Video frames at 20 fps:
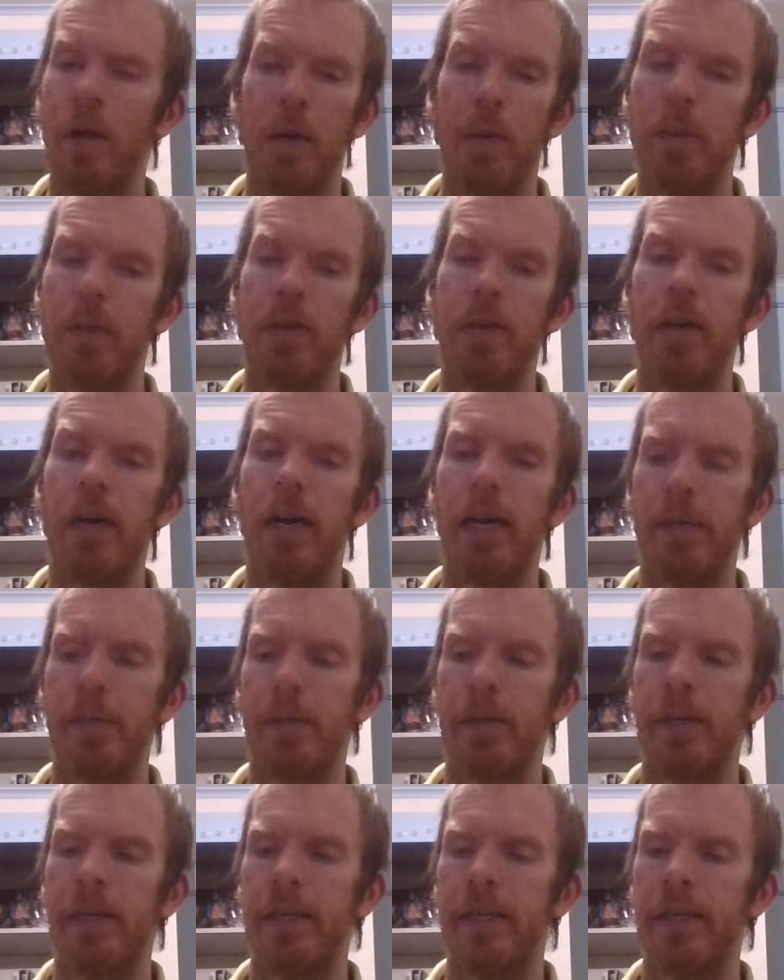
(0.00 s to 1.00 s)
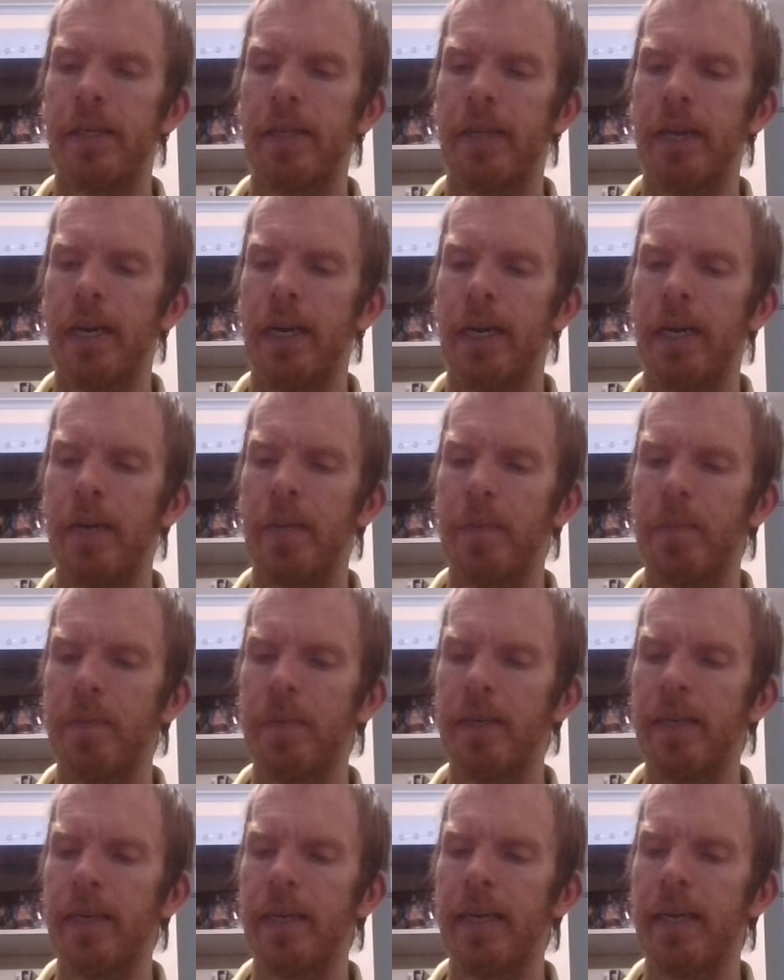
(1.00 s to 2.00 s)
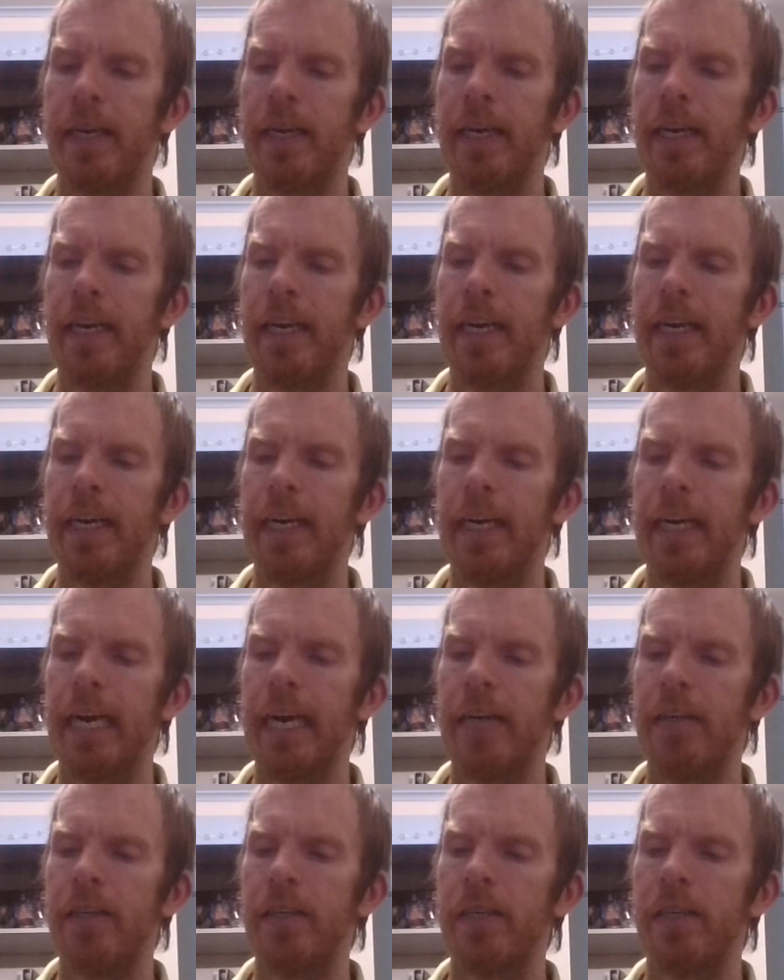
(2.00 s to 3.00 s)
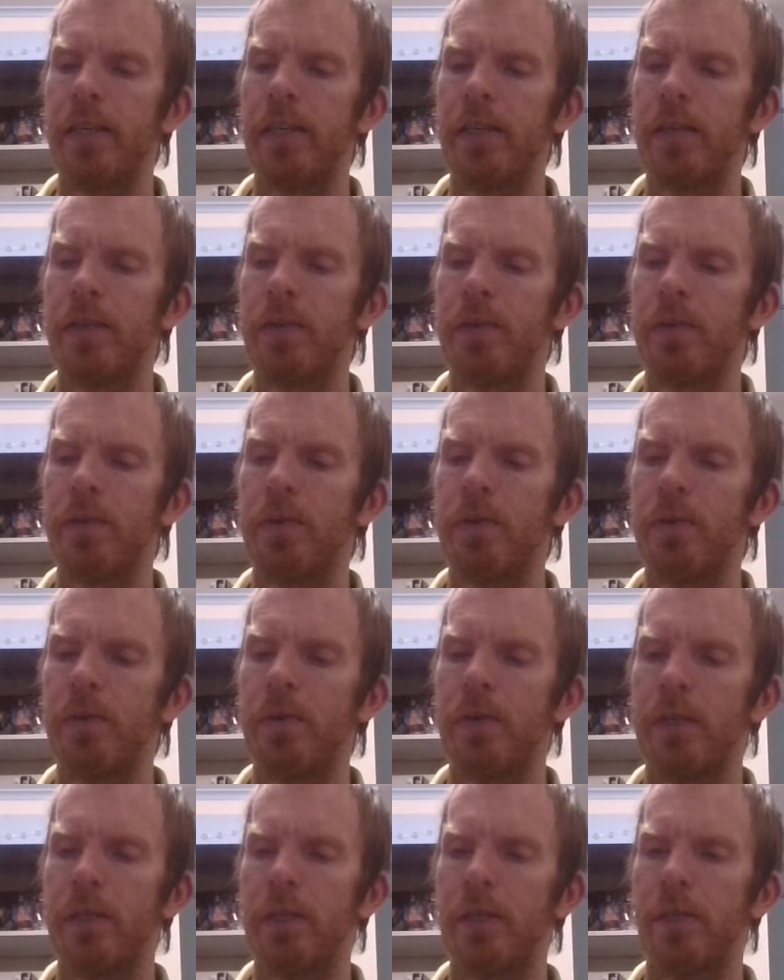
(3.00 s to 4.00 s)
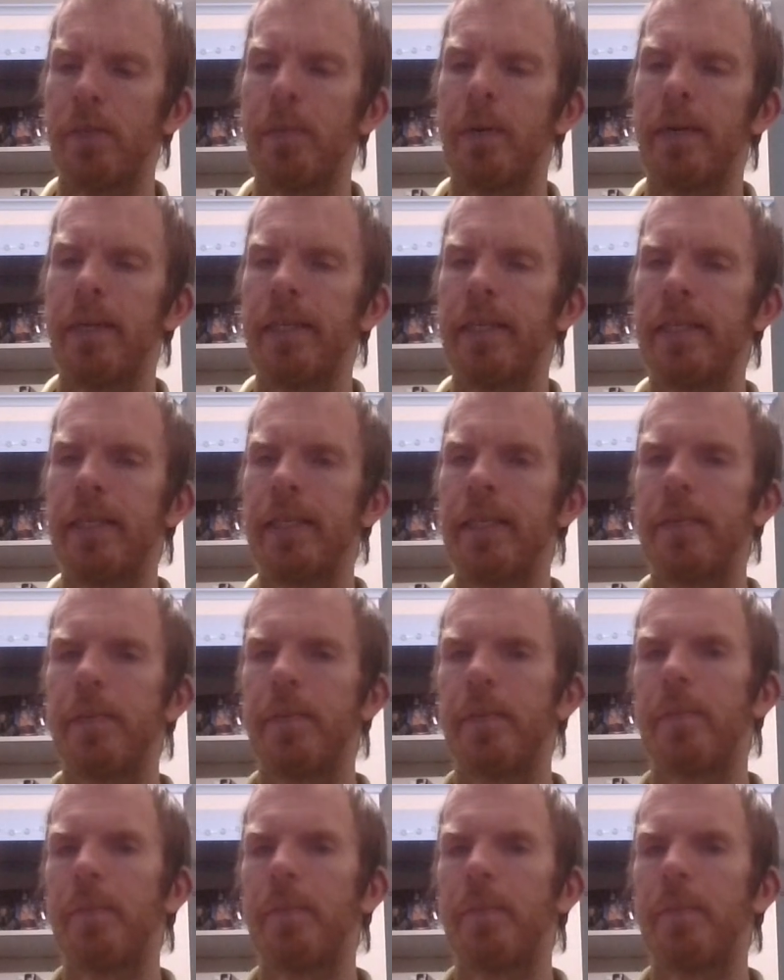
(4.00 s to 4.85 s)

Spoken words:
a prolonged period of time. Hallowed Respite.